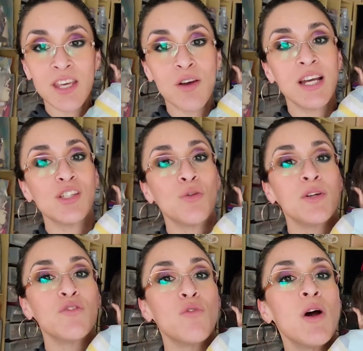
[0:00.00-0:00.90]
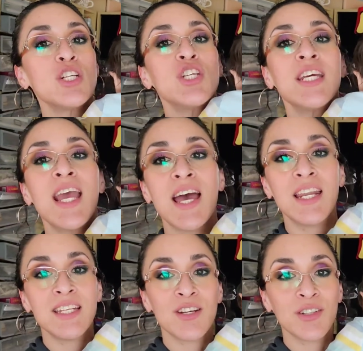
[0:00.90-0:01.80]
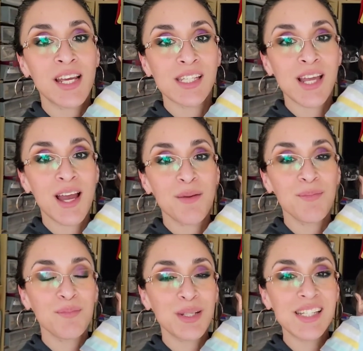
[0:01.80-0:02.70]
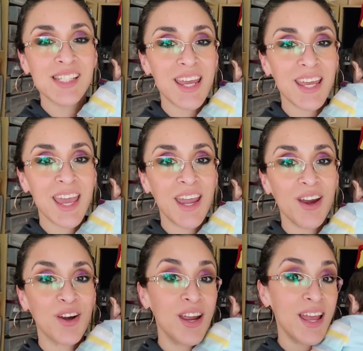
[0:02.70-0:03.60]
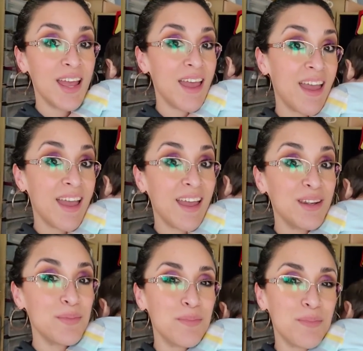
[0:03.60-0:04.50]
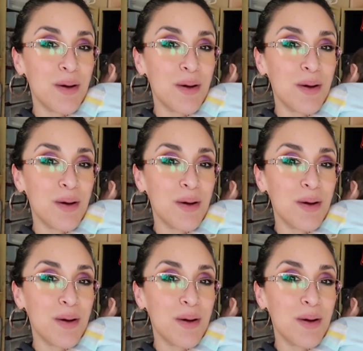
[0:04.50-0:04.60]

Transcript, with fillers: Thank you guys so much for watching, and until next time, please take care and